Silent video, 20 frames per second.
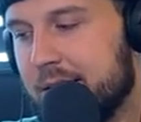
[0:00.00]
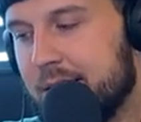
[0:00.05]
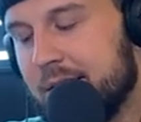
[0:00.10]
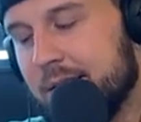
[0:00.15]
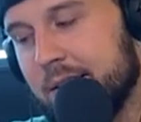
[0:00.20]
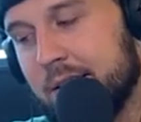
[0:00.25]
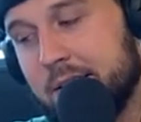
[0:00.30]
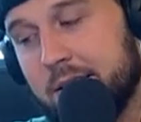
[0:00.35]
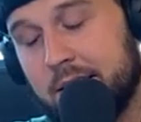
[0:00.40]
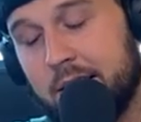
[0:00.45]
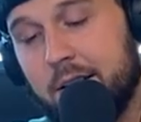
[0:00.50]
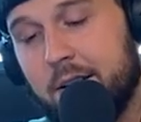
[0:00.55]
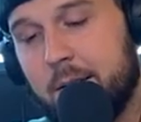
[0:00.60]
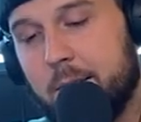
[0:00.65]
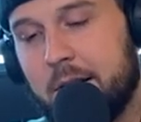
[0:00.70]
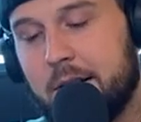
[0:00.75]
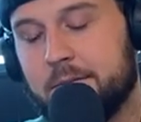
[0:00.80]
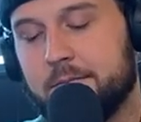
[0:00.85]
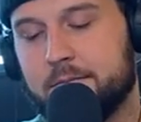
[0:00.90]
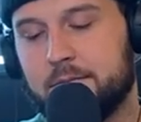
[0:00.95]
It's scary,
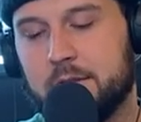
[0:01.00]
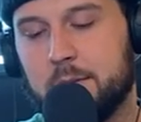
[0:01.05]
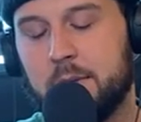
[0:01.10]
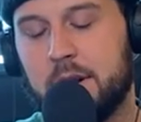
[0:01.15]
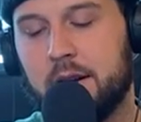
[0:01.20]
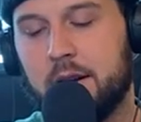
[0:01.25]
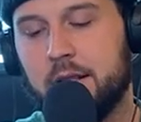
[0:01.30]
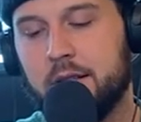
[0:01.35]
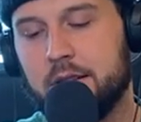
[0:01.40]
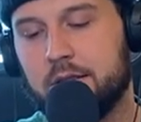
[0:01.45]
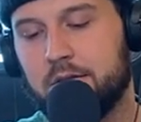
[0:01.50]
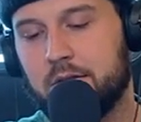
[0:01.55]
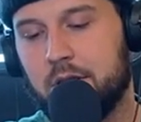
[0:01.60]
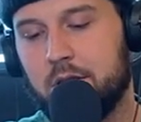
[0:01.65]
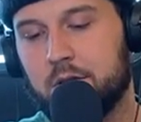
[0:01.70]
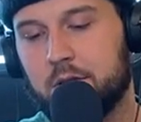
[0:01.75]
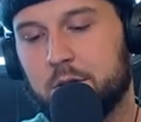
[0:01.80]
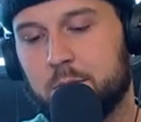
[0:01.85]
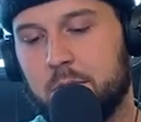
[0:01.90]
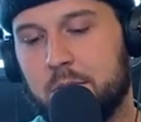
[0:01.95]
man, depending on these
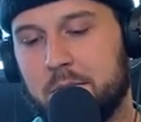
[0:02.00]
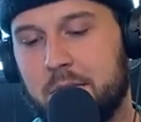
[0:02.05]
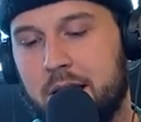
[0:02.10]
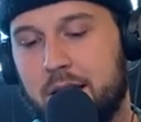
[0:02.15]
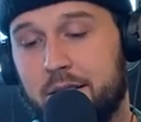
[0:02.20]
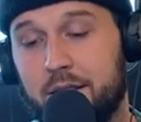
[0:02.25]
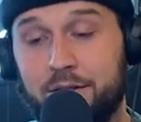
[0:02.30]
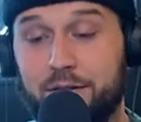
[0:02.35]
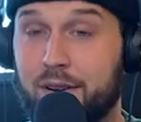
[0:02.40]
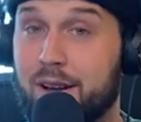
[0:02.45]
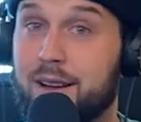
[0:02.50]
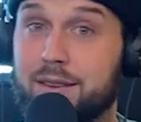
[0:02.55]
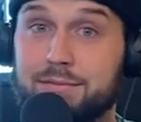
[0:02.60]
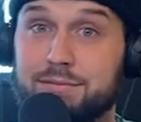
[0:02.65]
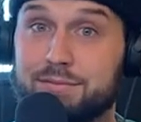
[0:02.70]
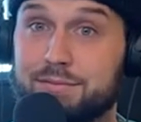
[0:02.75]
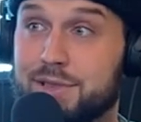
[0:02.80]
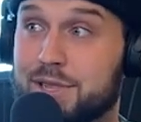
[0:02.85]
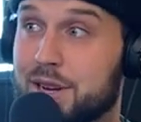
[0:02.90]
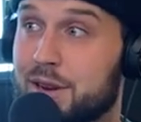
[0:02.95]
phones. But, man, they're
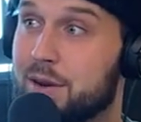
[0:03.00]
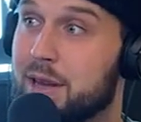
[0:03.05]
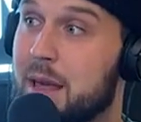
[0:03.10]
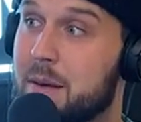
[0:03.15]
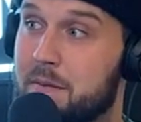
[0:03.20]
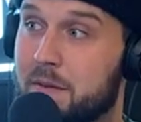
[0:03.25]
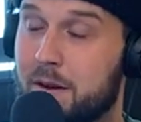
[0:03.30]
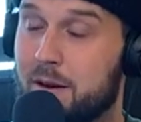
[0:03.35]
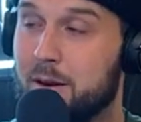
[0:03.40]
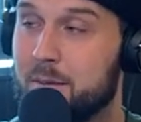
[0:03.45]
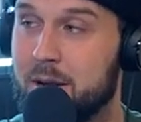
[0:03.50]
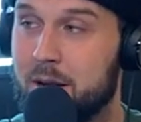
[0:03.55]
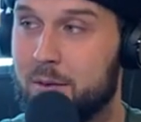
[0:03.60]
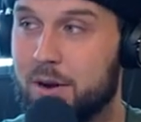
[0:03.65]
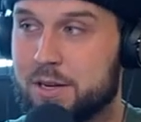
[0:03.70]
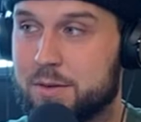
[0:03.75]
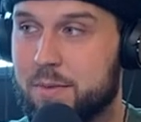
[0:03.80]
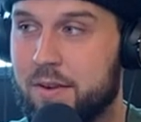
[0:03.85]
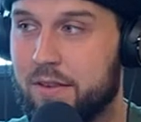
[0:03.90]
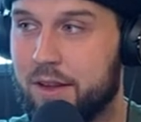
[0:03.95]
fun. So keep following me and
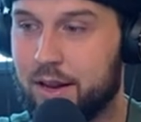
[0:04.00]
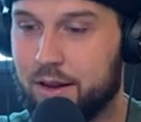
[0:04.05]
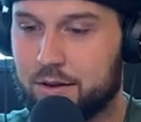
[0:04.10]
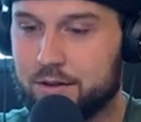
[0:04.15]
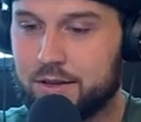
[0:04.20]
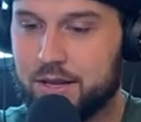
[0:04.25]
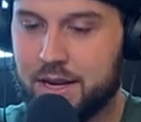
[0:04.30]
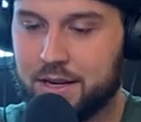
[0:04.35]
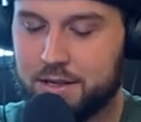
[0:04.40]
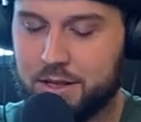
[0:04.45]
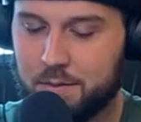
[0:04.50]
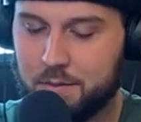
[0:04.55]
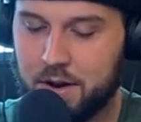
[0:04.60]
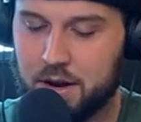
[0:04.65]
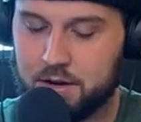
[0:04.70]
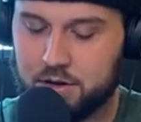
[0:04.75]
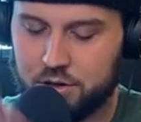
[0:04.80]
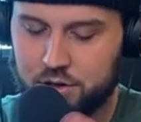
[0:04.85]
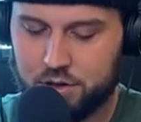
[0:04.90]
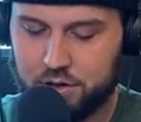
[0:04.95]
watching my videos. Thanks so
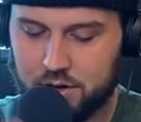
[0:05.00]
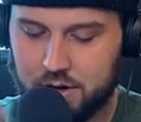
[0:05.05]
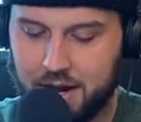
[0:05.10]
much.